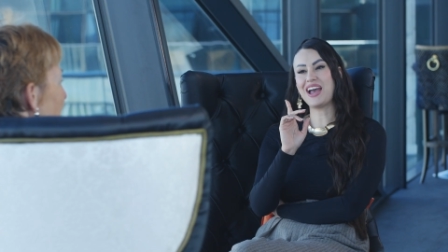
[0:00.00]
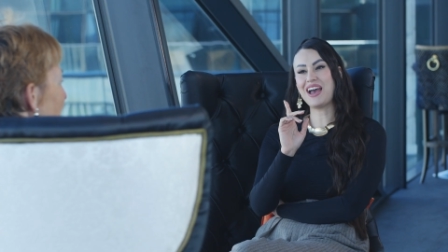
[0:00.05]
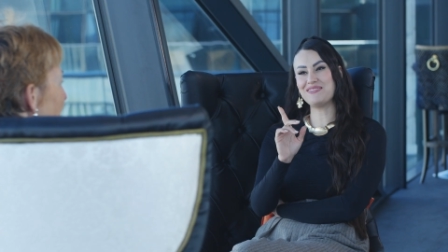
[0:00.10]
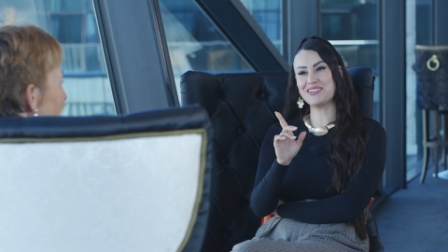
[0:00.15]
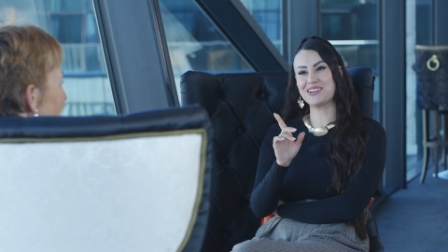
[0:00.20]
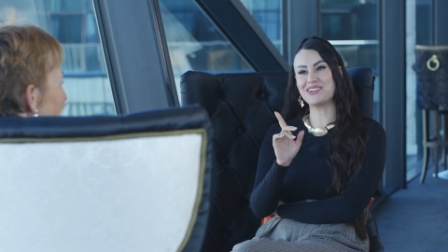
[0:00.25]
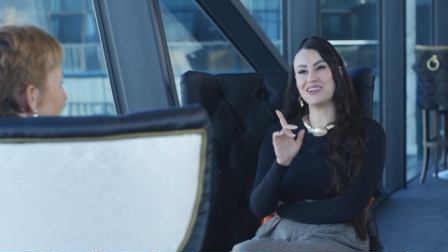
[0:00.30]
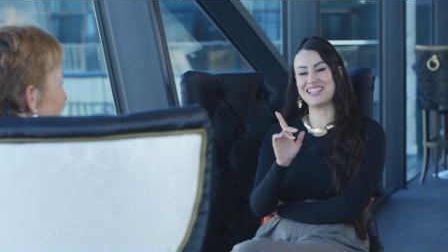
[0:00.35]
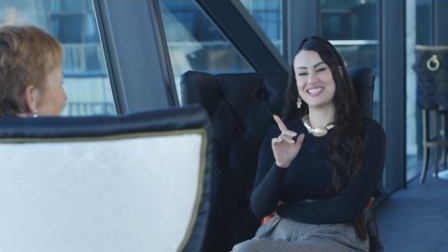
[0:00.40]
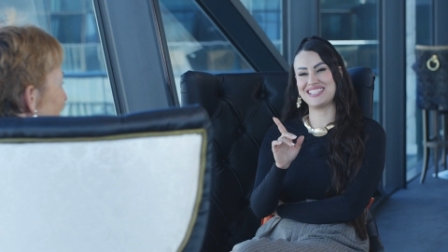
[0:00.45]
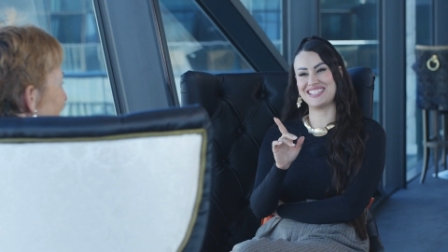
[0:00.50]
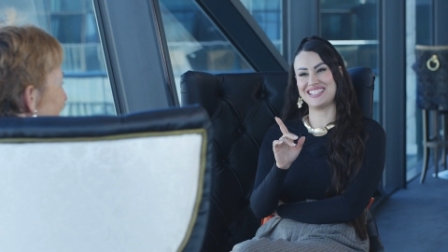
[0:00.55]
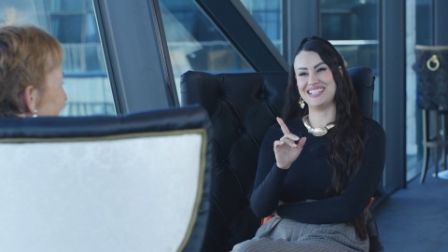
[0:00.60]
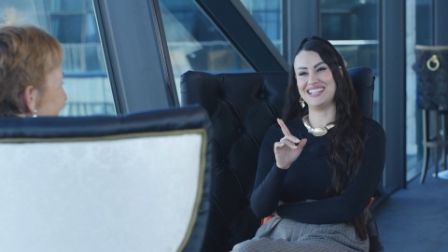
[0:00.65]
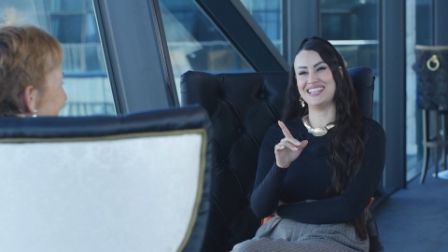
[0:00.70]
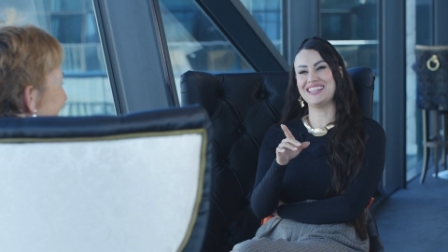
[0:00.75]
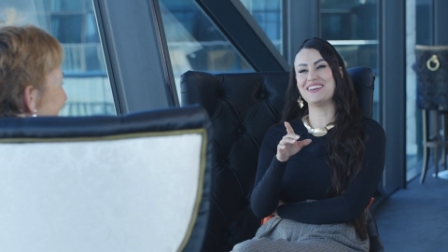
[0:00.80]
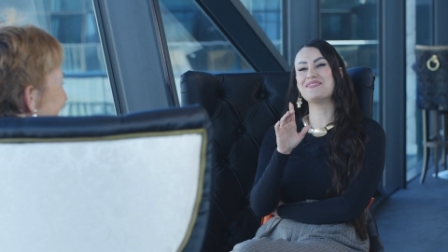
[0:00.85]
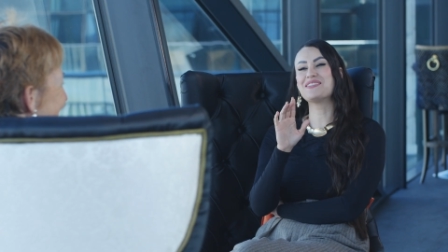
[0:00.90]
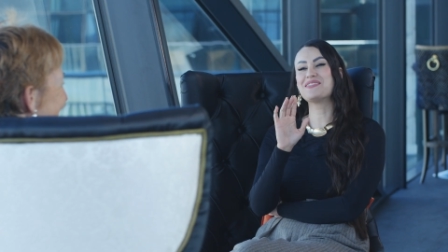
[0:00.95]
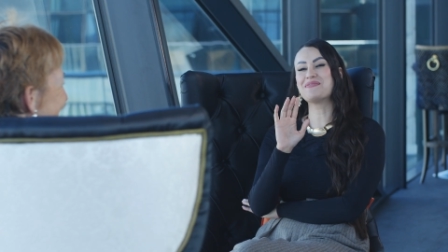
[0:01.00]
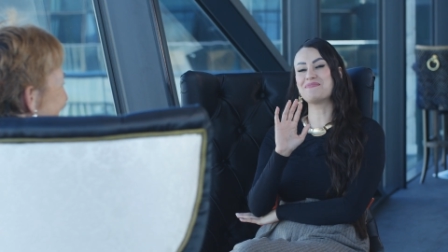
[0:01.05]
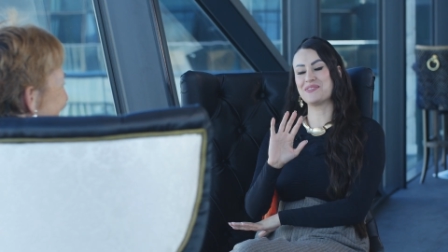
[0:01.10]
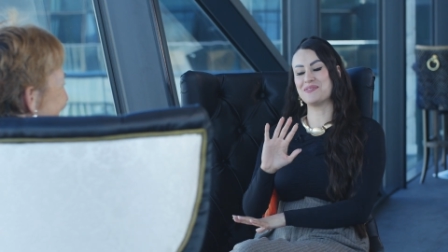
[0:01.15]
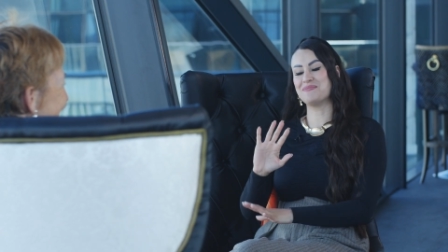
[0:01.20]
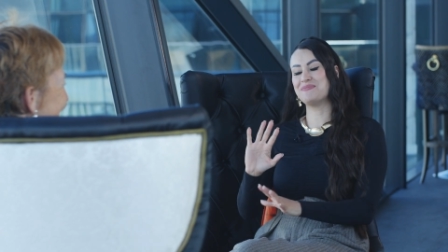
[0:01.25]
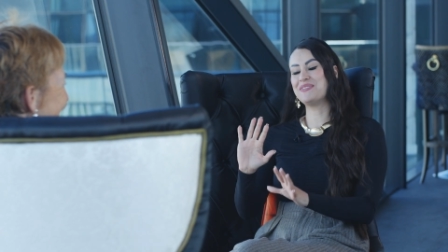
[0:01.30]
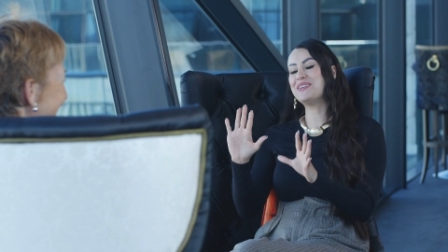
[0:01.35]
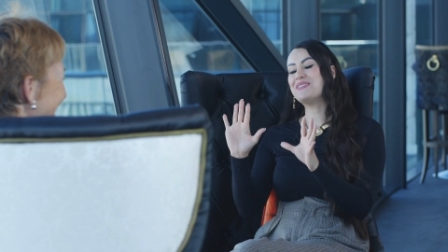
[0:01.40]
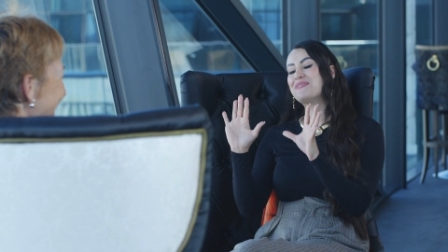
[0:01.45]
have a question, and then we'll
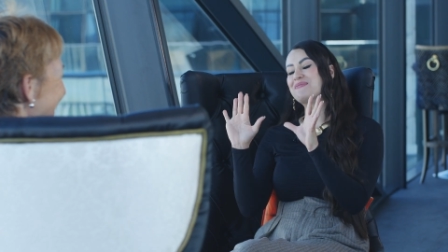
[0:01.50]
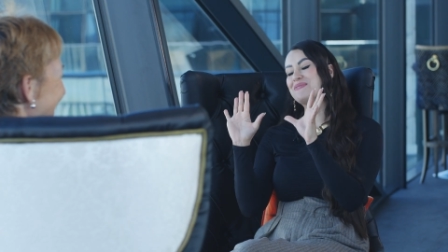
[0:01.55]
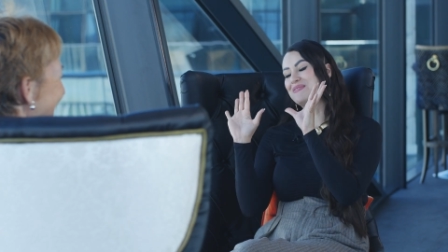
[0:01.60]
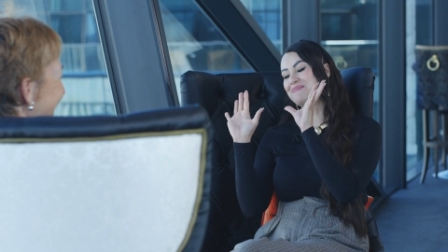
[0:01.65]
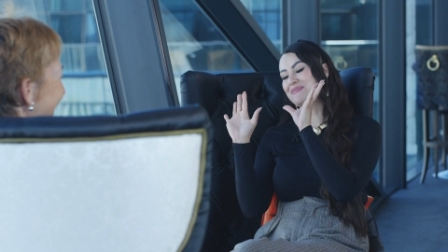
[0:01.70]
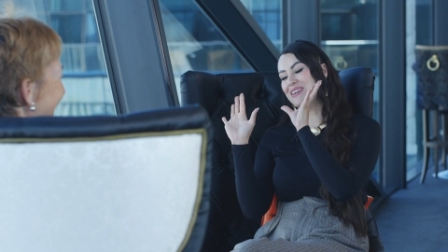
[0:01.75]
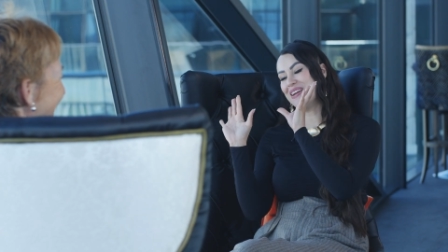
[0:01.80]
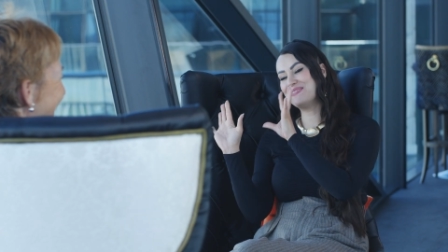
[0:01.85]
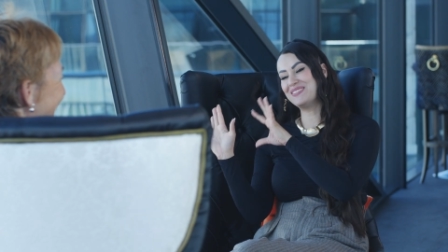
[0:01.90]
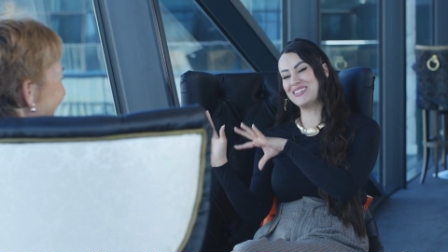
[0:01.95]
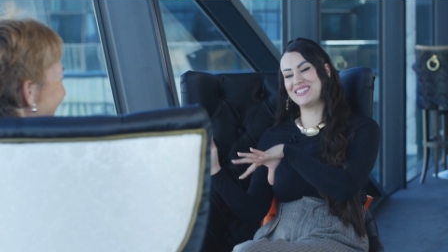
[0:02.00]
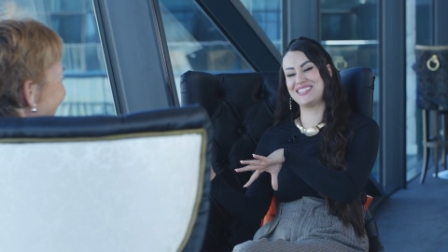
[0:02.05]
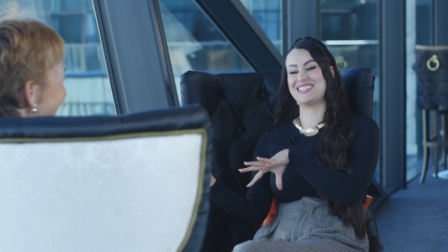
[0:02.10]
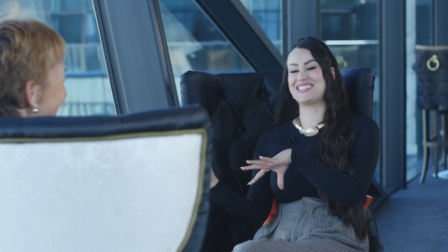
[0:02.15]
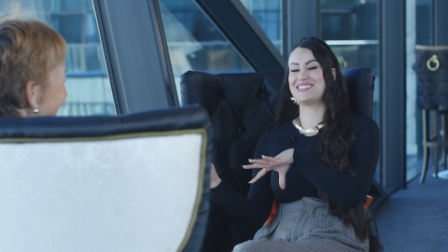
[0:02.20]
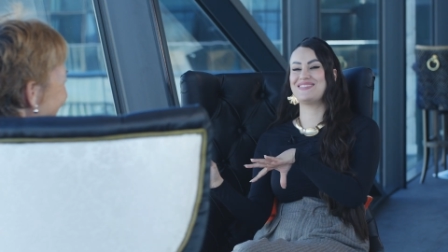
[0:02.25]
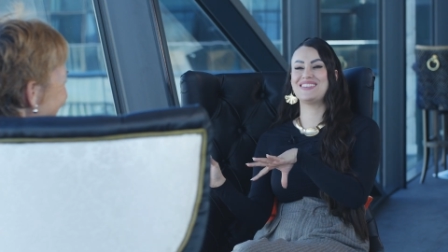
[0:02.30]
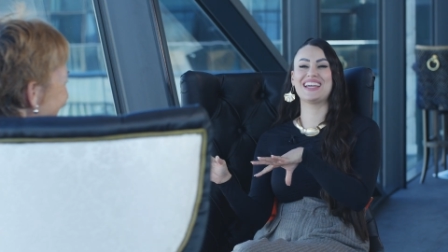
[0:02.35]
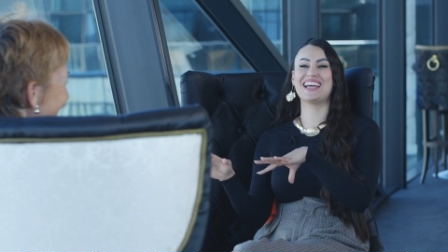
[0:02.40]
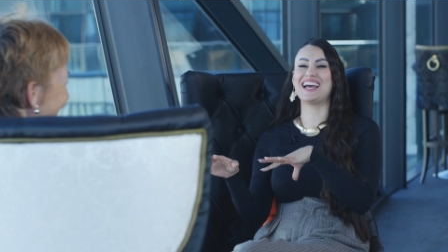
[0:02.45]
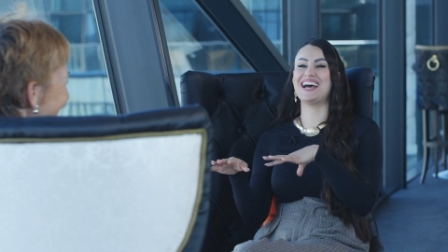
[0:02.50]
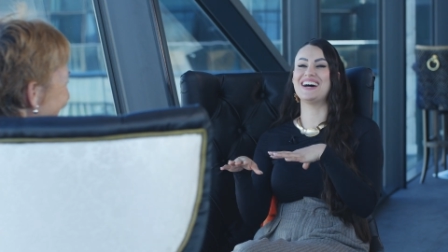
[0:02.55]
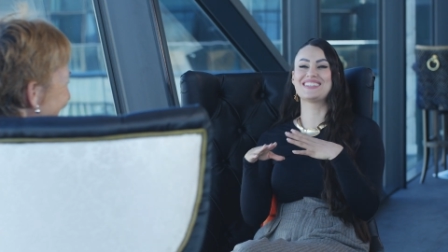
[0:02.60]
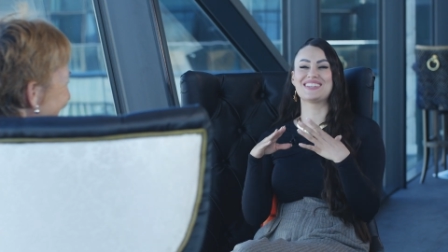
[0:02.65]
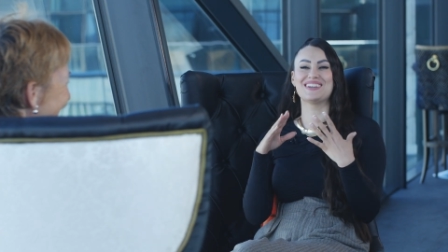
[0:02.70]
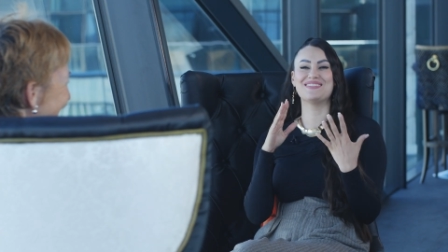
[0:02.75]
we'll, move, we'll move on to something else.